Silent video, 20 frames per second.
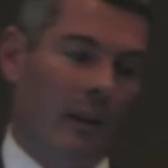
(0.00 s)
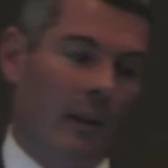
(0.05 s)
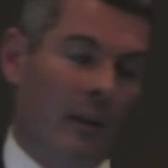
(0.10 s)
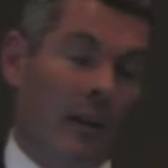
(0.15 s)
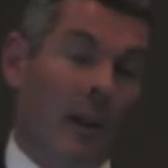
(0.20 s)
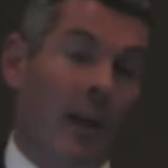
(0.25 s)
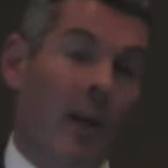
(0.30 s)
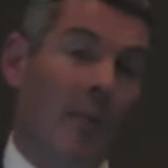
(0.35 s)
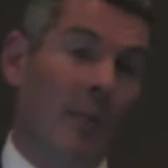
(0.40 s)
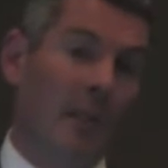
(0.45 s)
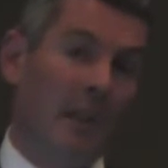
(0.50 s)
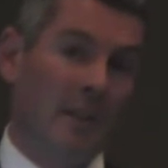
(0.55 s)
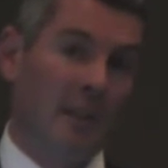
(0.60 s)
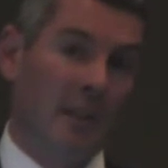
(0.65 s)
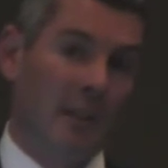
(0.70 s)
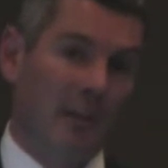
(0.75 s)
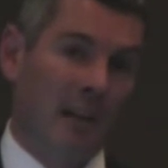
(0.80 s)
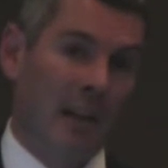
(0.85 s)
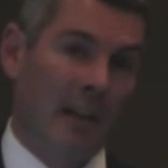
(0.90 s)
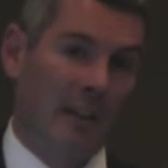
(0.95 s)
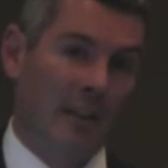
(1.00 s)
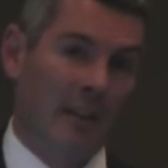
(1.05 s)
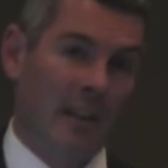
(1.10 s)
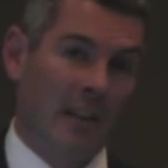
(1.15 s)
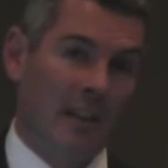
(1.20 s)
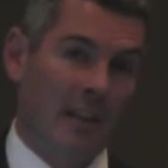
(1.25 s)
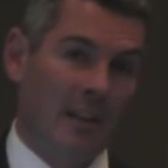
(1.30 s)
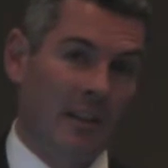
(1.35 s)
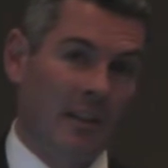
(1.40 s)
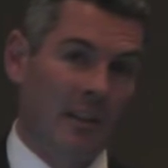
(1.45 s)
the liability around
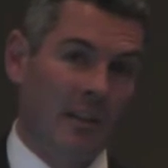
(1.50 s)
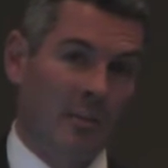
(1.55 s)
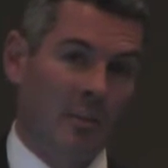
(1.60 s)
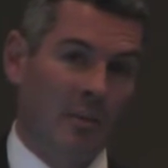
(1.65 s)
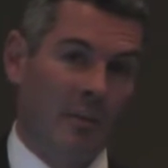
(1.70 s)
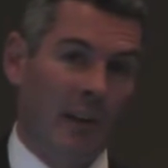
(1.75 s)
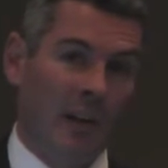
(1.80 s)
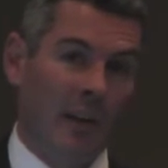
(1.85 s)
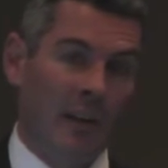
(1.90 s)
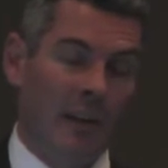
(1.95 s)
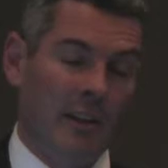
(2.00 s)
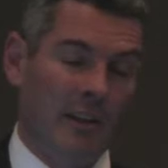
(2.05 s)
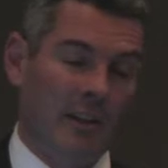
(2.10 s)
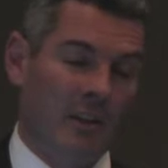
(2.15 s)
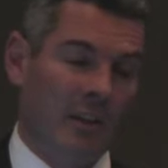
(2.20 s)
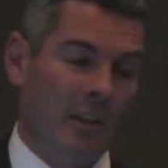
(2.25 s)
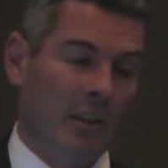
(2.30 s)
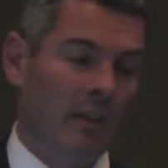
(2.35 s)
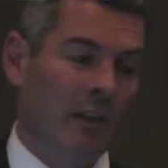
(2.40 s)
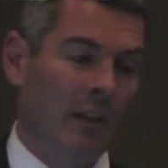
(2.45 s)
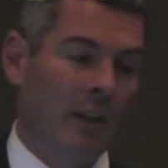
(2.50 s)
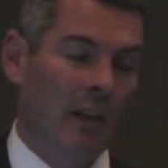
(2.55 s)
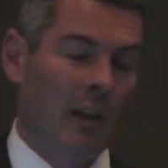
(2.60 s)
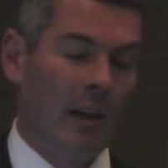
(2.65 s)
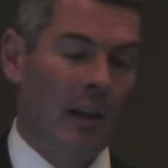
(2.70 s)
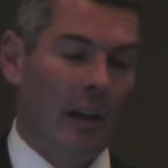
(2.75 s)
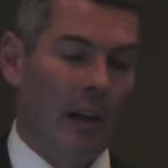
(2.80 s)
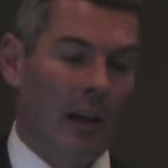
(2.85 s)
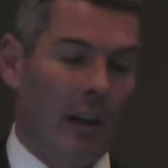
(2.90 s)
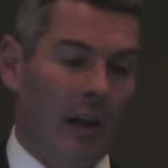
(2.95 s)
the data that's provided. So
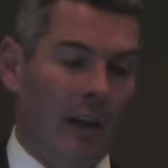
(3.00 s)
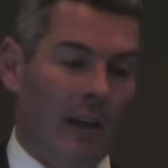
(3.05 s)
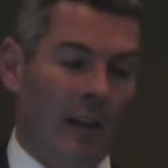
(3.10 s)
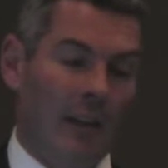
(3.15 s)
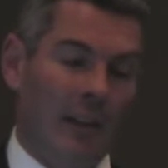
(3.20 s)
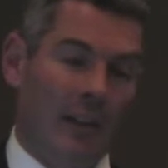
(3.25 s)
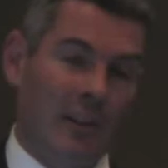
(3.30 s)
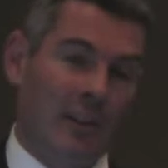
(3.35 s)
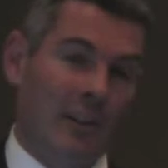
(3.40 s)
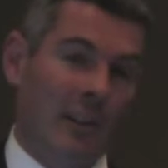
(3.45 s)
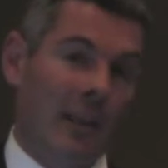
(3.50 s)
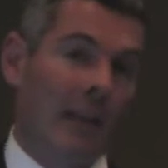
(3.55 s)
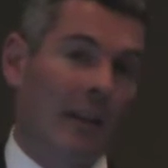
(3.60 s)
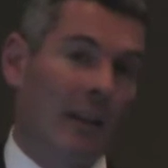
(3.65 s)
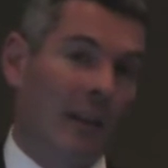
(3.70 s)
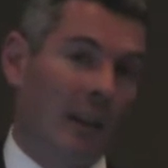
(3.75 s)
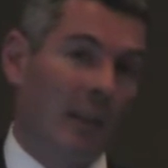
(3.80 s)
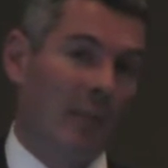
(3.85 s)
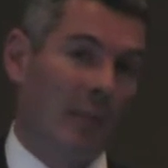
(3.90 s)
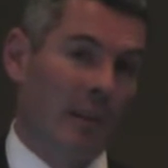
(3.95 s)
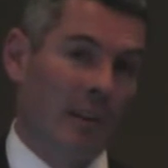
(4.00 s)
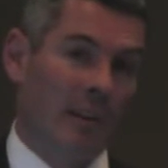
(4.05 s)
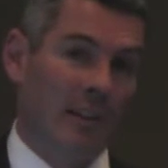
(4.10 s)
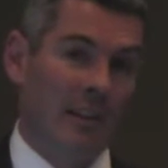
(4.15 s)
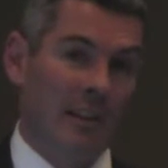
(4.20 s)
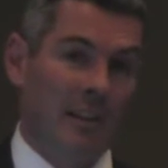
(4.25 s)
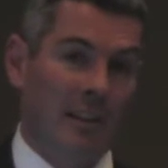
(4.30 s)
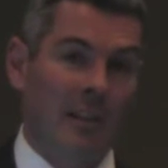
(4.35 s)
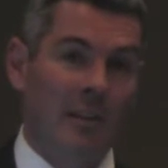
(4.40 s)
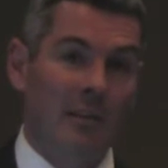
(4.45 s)
that
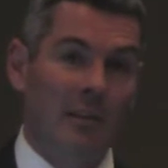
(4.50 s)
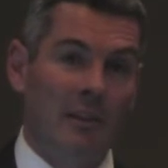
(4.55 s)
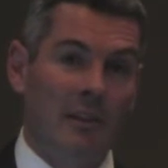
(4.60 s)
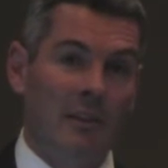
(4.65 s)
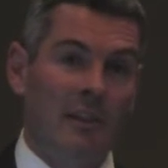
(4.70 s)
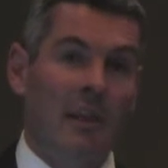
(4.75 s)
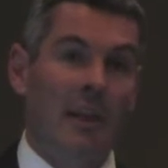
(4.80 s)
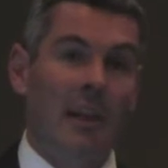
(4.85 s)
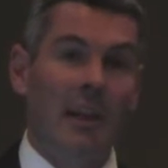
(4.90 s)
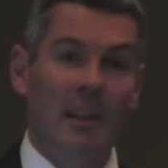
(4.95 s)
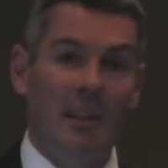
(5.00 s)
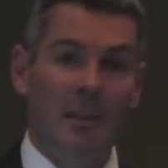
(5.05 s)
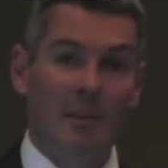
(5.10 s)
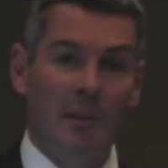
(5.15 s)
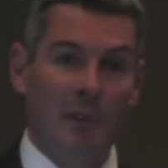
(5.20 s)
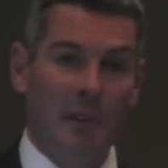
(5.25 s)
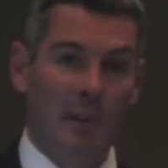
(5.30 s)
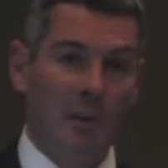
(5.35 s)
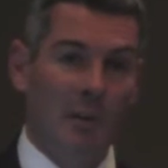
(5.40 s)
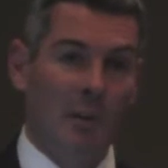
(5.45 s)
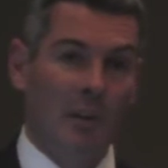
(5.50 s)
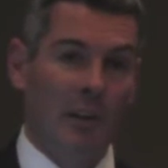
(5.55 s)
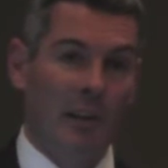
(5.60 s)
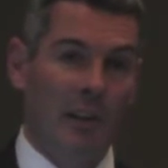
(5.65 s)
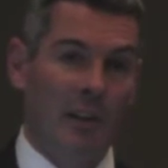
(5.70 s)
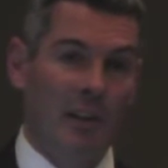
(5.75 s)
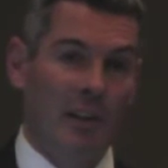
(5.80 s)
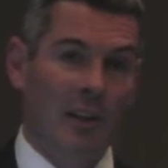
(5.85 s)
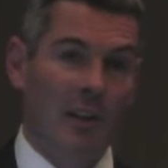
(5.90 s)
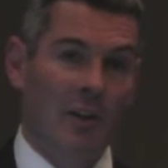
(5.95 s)
liability still stays with the
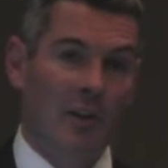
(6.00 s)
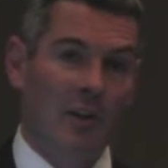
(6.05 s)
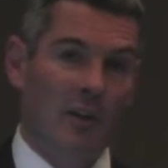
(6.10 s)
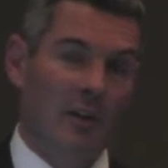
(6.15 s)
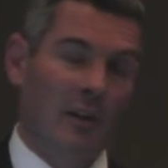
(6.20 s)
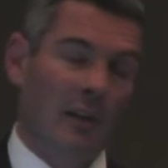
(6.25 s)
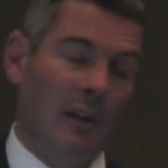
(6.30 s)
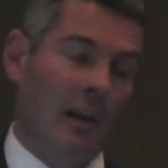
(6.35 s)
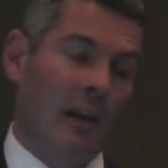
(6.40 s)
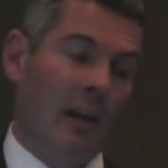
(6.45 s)
organisation.